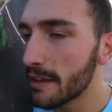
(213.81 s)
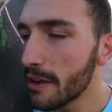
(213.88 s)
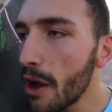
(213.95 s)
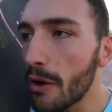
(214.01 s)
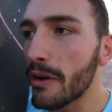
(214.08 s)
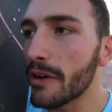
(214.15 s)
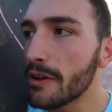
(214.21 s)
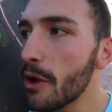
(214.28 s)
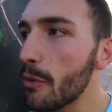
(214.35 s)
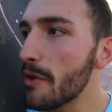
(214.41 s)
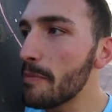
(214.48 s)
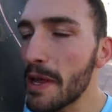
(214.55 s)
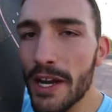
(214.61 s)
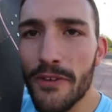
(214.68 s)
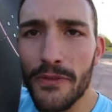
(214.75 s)
No,
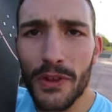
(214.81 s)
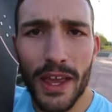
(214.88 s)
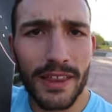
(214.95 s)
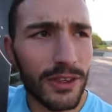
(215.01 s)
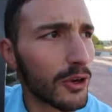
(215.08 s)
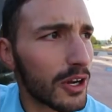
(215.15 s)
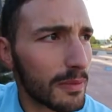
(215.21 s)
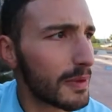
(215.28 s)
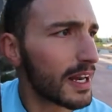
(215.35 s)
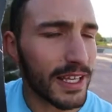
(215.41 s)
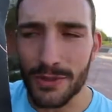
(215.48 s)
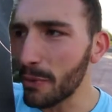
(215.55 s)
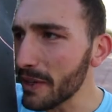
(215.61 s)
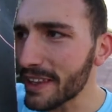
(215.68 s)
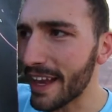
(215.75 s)
we've been here for like 30
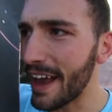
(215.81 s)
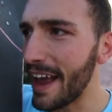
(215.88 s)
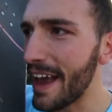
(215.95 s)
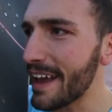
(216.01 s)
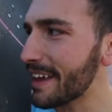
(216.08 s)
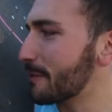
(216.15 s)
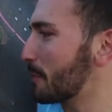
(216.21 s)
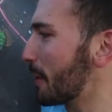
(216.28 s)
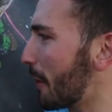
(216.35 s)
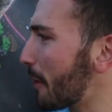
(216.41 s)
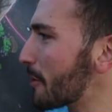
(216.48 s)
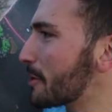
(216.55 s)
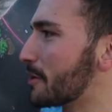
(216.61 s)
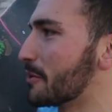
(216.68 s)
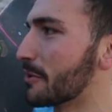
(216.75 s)
minutes. What the heck? Where
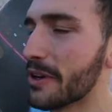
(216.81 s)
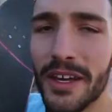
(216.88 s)
are you?